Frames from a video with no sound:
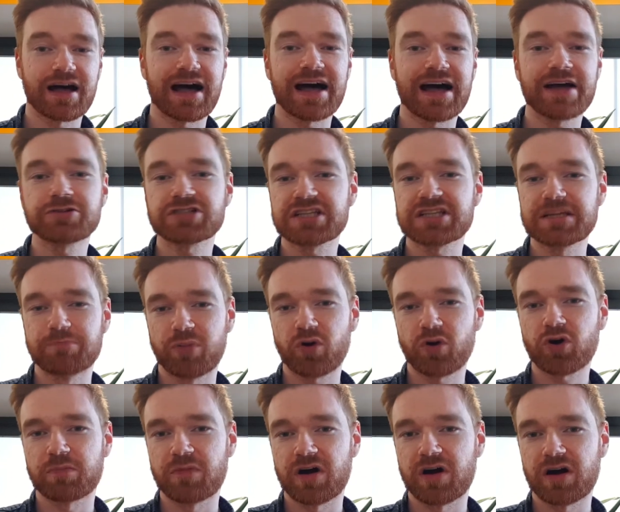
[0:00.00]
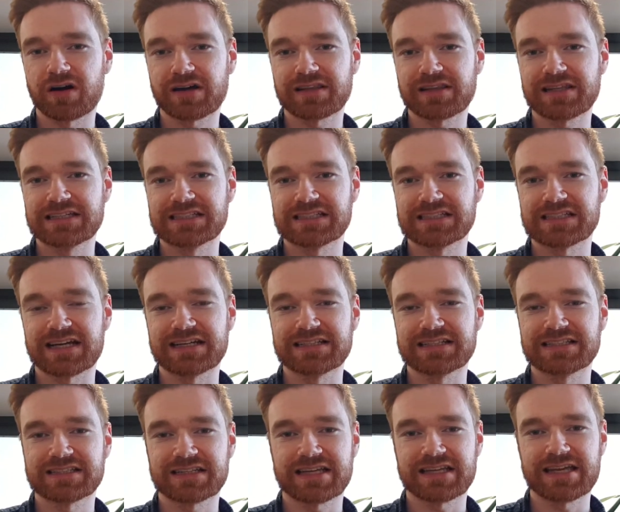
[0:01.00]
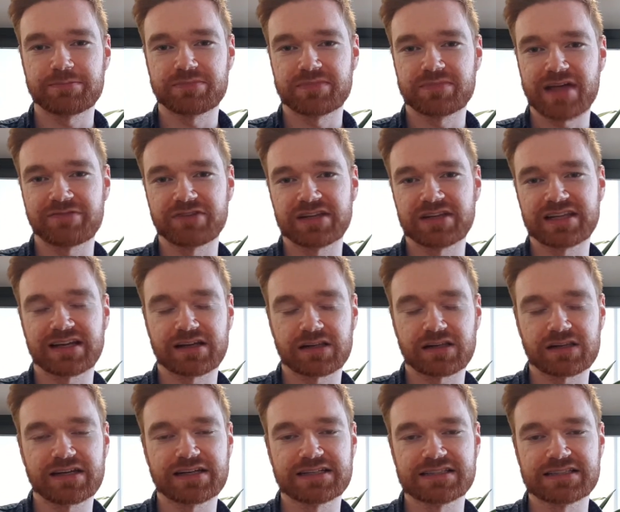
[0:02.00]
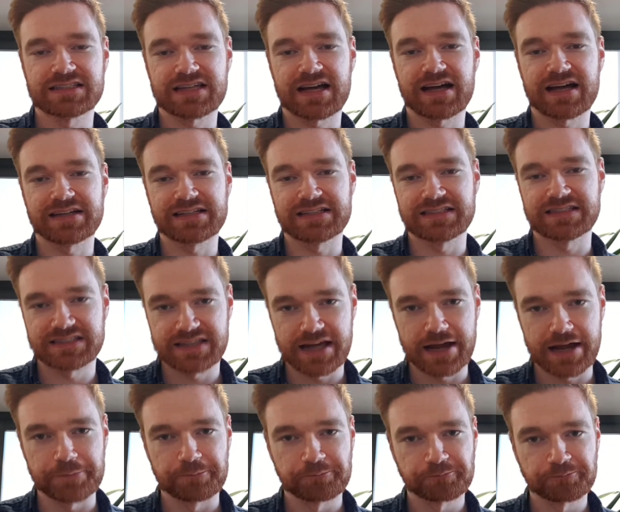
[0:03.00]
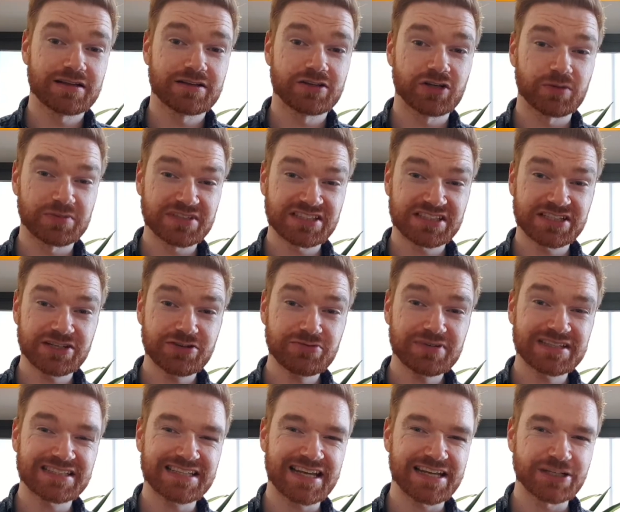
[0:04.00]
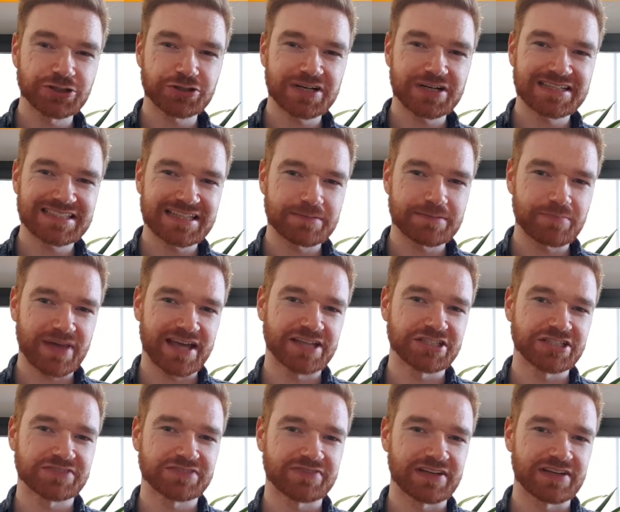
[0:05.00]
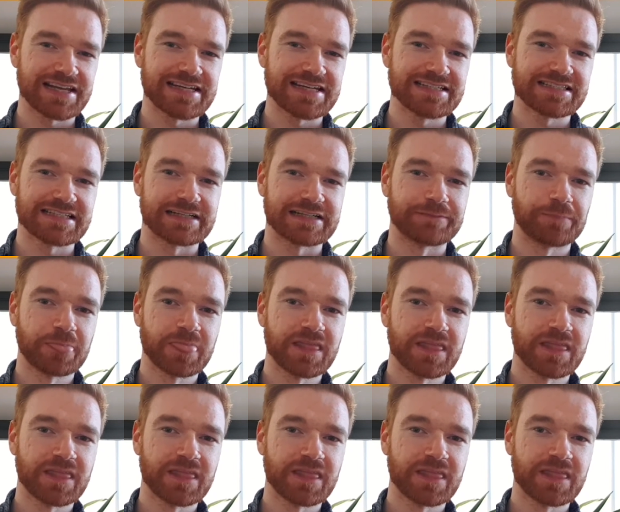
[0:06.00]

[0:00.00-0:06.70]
I usually bookmark these sites to keep everything clean tidy instead. Number two is interesting pages for later.